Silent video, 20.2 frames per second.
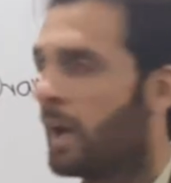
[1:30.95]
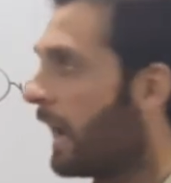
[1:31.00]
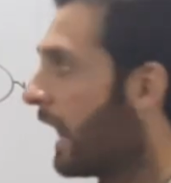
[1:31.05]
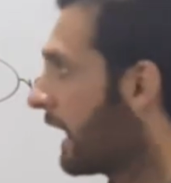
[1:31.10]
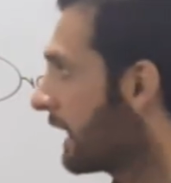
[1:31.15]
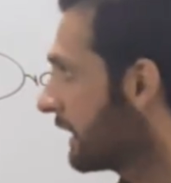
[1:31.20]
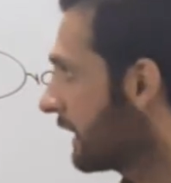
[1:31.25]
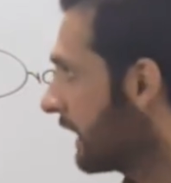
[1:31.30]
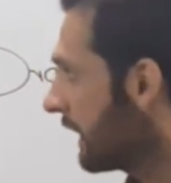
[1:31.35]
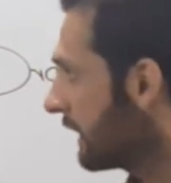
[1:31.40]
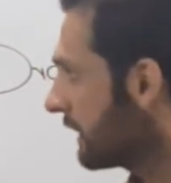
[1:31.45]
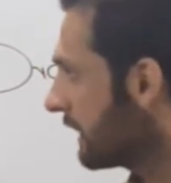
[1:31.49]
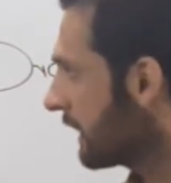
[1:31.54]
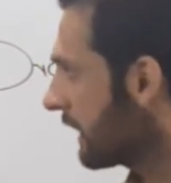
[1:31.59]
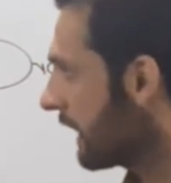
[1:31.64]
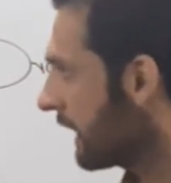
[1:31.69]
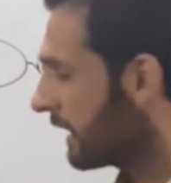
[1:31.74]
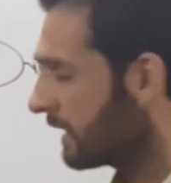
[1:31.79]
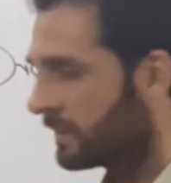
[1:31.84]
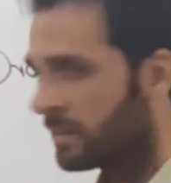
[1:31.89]
On the other
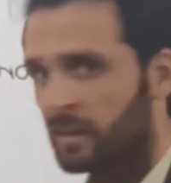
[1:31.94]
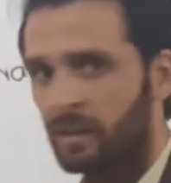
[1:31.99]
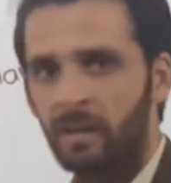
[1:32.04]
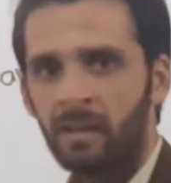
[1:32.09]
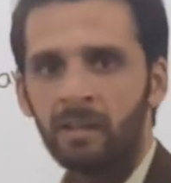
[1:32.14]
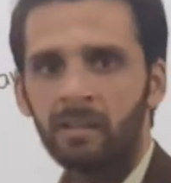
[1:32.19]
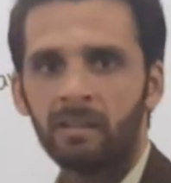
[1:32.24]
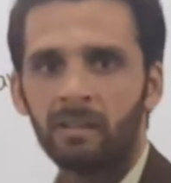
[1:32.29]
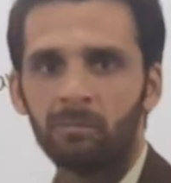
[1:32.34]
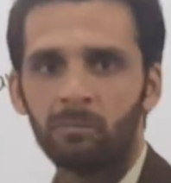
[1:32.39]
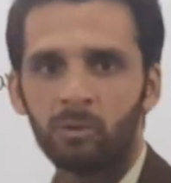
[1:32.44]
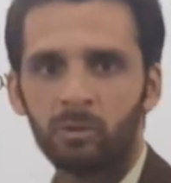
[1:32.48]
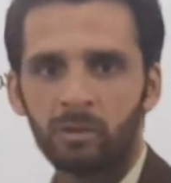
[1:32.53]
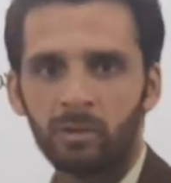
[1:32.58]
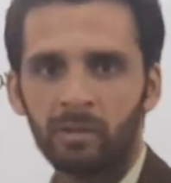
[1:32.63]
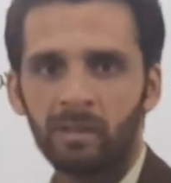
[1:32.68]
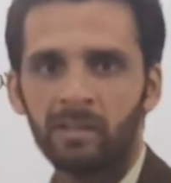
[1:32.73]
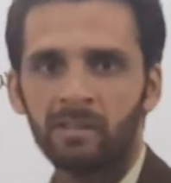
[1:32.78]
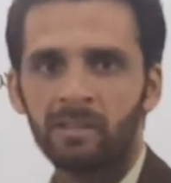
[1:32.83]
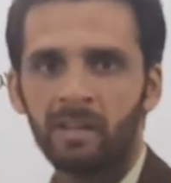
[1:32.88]
hand, the
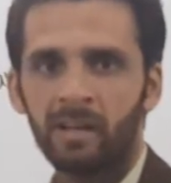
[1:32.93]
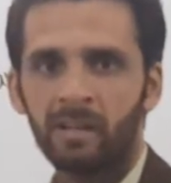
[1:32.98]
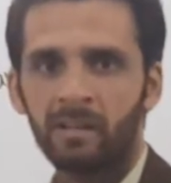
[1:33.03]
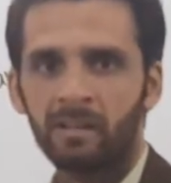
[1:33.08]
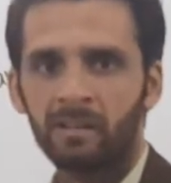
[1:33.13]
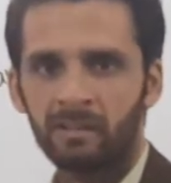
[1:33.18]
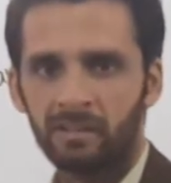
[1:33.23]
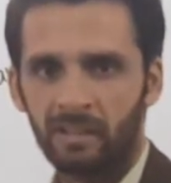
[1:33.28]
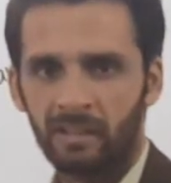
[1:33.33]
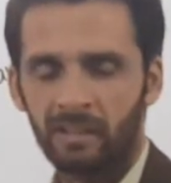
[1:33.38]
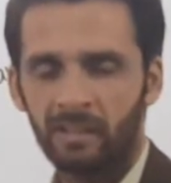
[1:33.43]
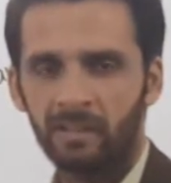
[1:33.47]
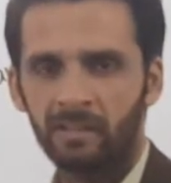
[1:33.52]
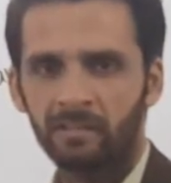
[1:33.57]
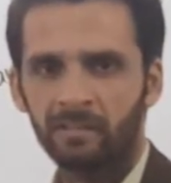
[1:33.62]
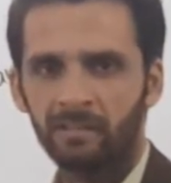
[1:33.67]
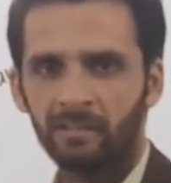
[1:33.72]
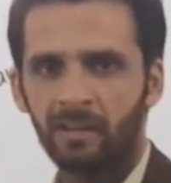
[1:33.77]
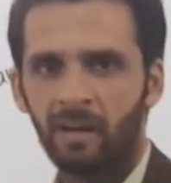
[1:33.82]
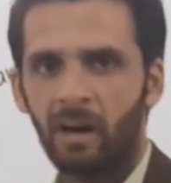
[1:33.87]
motivation,
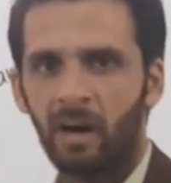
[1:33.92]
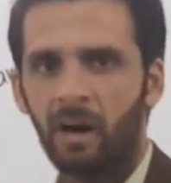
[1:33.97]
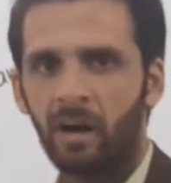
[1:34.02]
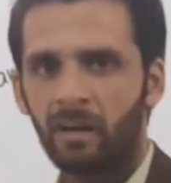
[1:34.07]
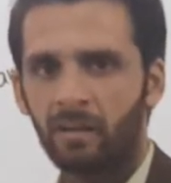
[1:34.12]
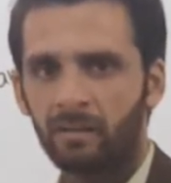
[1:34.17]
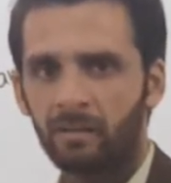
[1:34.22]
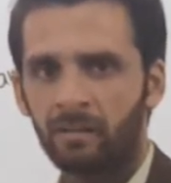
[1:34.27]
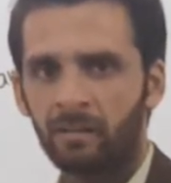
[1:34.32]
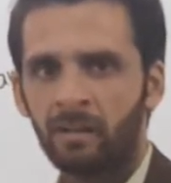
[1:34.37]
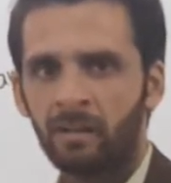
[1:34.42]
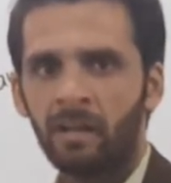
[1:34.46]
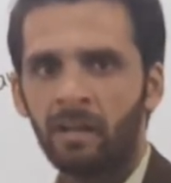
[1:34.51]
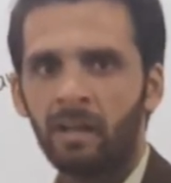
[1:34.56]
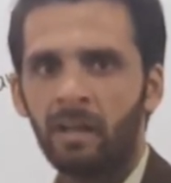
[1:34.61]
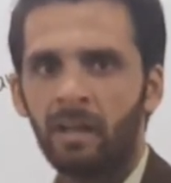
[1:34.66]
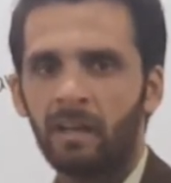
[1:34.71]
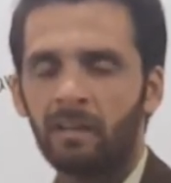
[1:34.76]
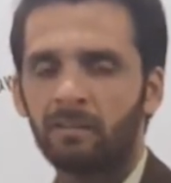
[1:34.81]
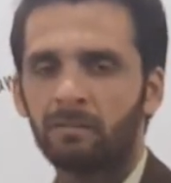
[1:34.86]
triggers or
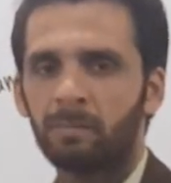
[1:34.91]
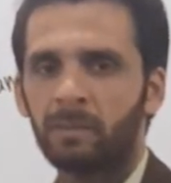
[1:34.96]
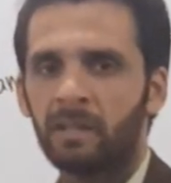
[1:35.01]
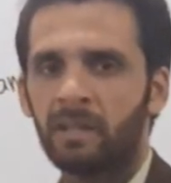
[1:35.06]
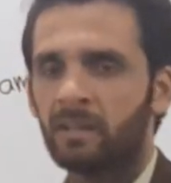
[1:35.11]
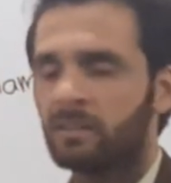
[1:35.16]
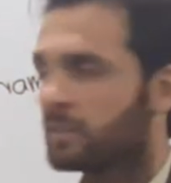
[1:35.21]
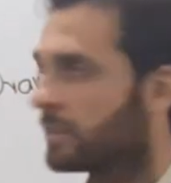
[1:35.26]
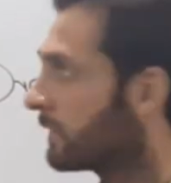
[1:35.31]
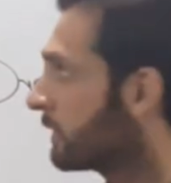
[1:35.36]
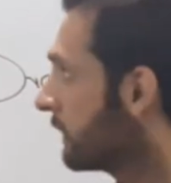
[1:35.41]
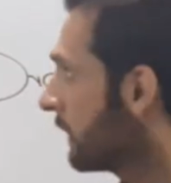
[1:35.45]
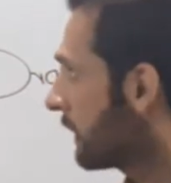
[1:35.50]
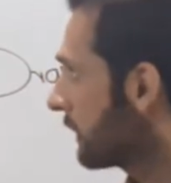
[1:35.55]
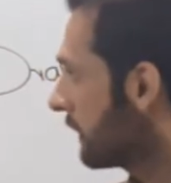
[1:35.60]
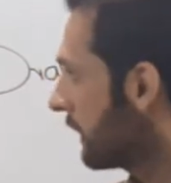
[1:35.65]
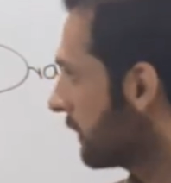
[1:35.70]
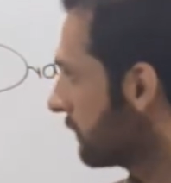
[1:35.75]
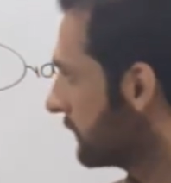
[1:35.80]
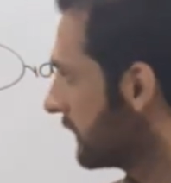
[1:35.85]
inspiration for
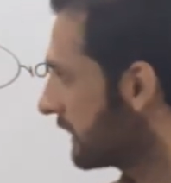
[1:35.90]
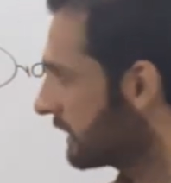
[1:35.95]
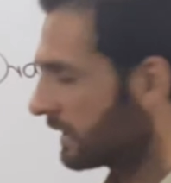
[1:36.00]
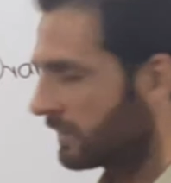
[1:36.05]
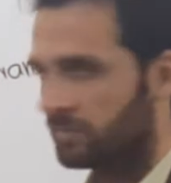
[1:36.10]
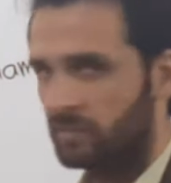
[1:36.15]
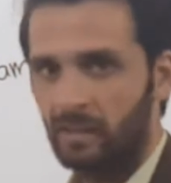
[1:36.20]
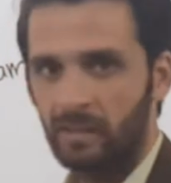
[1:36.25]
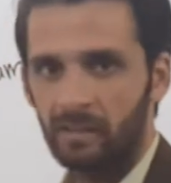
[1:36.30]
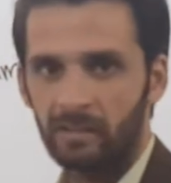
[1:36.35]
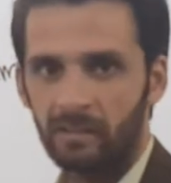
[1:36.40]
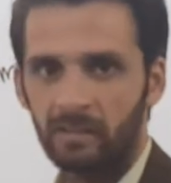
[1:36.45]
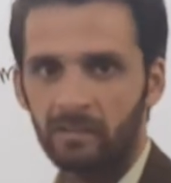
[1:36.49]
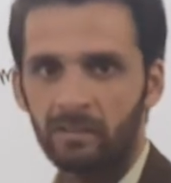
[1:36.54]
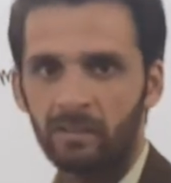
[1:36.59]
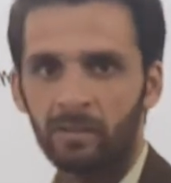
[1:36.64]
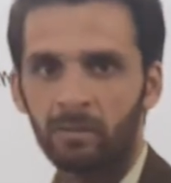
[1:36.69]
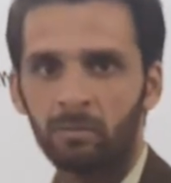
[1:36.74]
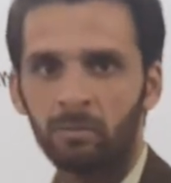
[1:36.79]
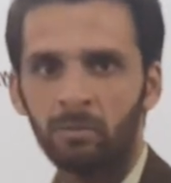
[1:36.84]
the objective
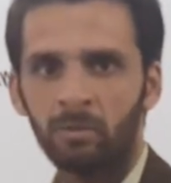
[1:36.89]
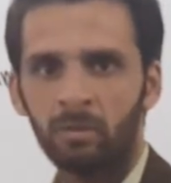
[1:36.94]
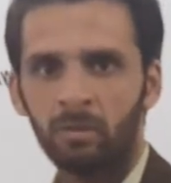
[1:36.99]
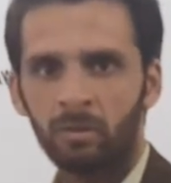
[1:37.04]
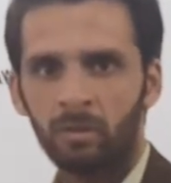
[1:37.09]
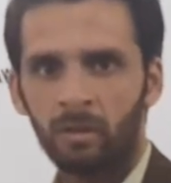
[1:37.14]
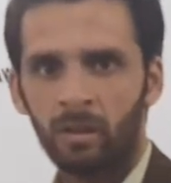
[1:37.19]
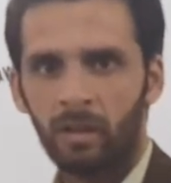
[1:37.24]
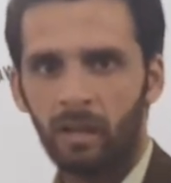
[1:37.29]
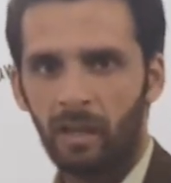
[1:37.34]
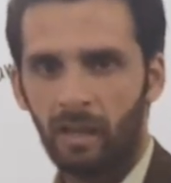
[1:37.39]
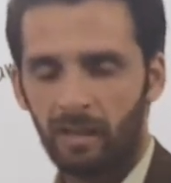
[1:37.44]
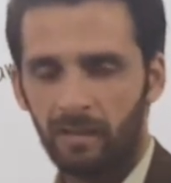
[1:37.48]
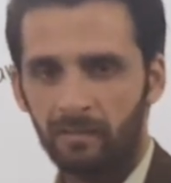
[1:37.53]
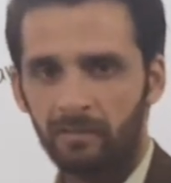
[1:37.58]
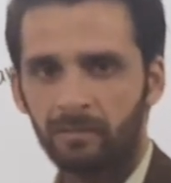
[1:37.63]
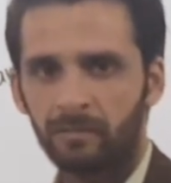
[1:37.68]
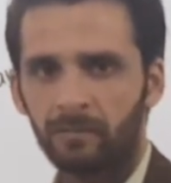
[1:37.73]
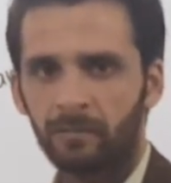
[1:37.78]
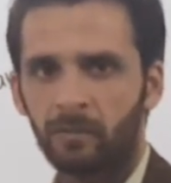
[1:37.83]
literature
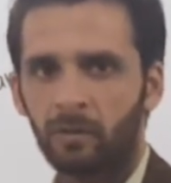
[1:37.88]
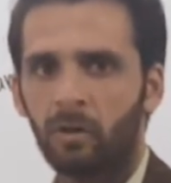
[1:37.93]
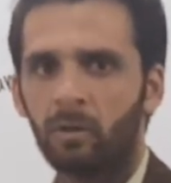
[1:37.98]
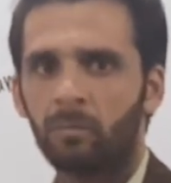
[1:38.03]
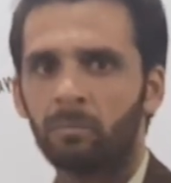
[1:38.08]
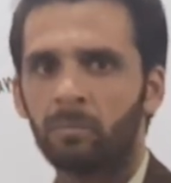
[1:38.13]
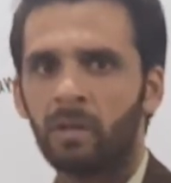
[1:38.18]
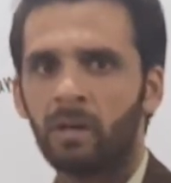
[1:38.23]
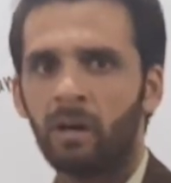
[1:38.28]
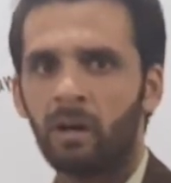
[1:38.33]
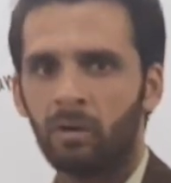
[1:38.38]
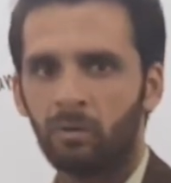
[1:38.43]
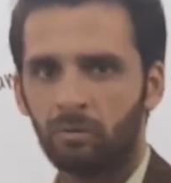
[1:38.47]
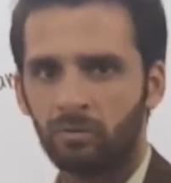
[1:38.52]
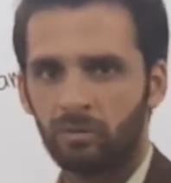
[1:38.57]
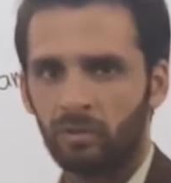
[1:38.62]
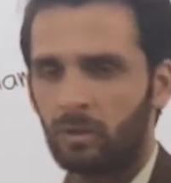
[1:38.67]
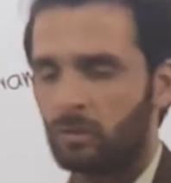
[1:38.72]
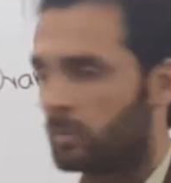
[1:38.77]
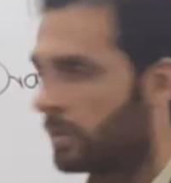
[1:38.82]
is from the
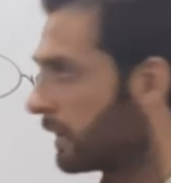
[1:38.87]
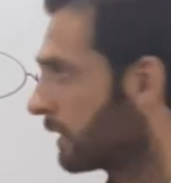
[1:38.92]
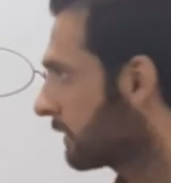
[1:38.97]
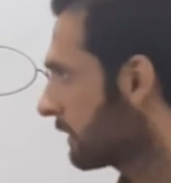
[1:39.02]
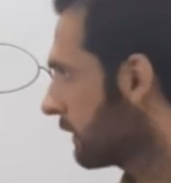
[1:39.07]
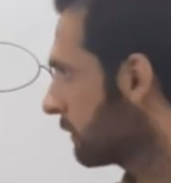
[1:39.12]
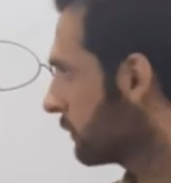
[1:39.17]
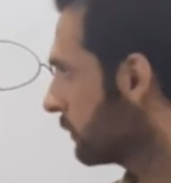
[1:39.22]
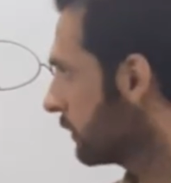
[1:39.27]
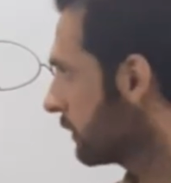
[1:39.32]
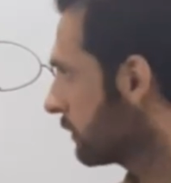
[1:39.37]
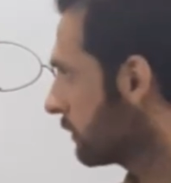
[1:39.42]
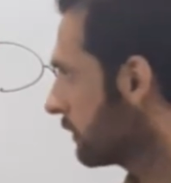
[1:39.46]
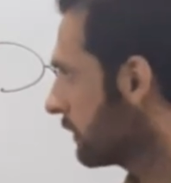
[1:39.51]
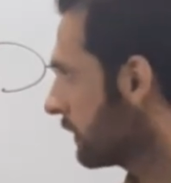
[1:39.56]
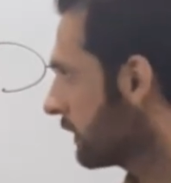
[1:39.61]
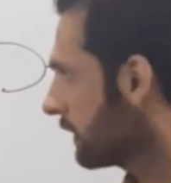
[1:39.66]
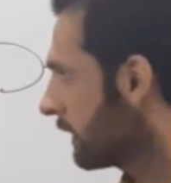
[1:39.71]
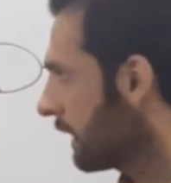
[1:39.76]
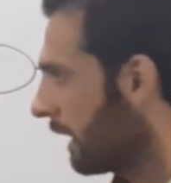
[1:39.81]
outside world. Suppose
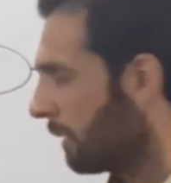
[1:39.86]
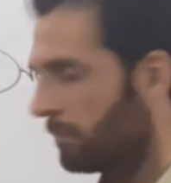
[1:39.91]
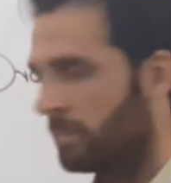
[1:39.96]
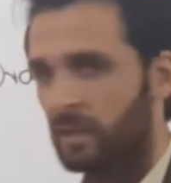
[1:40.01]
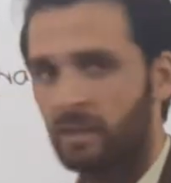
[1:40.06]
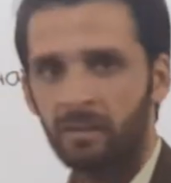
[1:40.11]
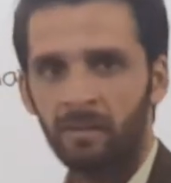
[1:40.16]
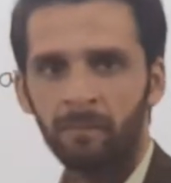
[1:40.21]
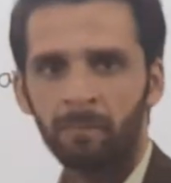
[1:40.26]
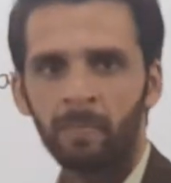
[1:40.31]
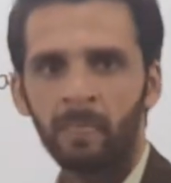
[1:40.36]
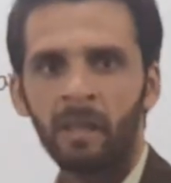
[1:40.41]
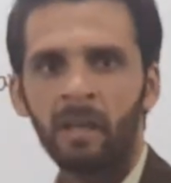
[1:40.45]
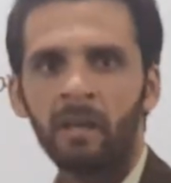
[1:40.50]
epic